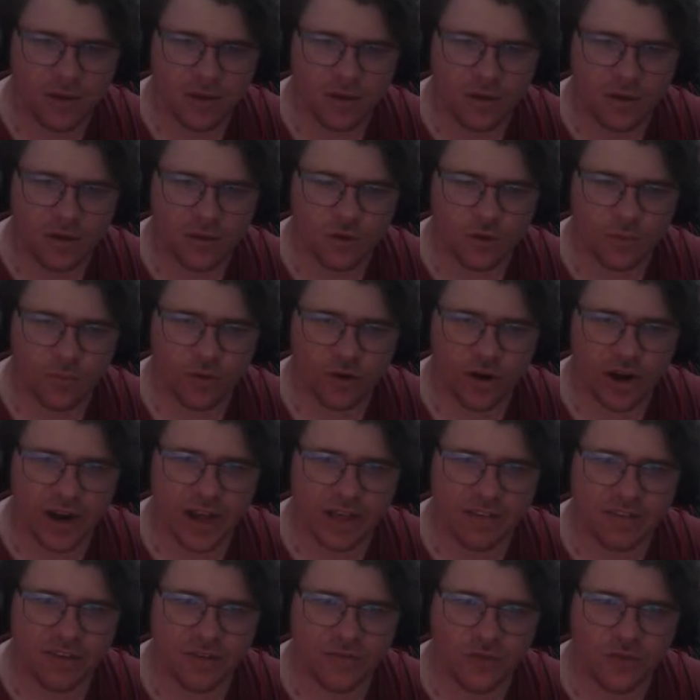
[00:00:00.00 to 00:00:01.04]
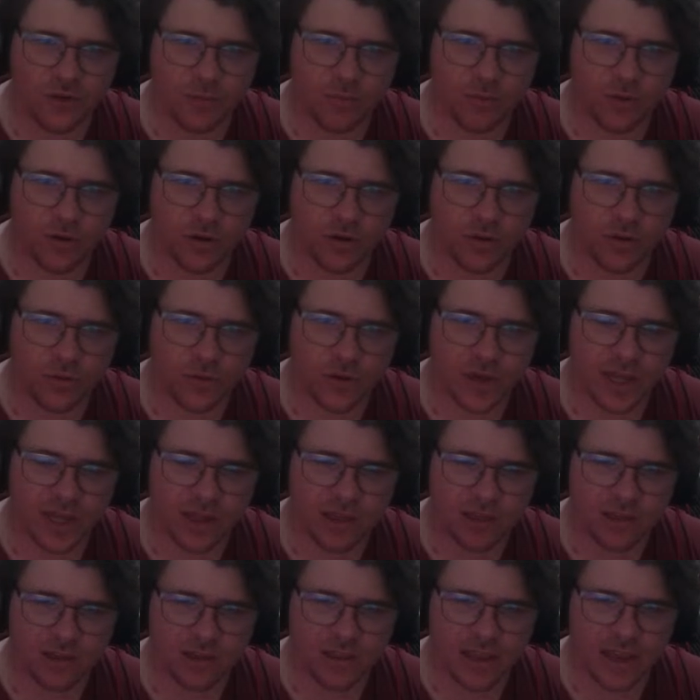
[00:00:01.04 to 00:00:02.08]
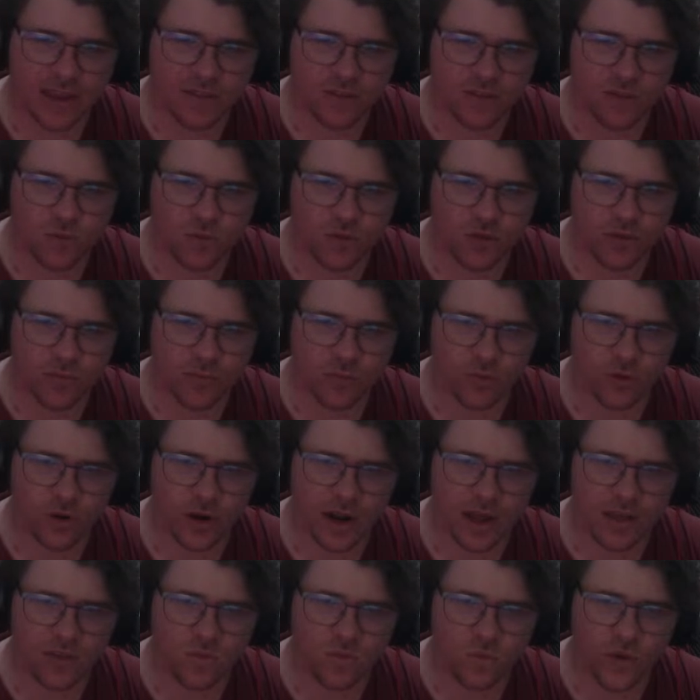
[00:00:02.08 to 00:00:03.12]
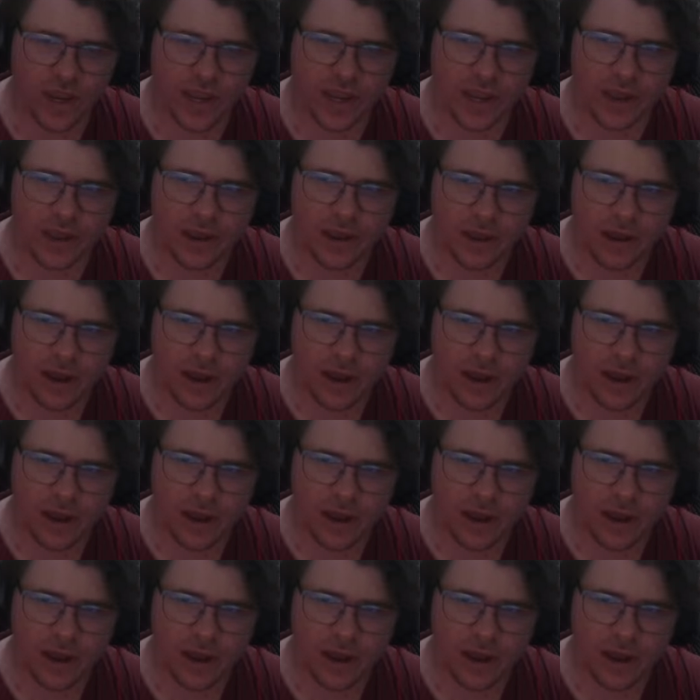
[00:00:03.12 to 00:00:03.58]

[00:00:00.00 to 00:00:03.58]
So Brian has the football. Kicks it down towards the broadcast wing.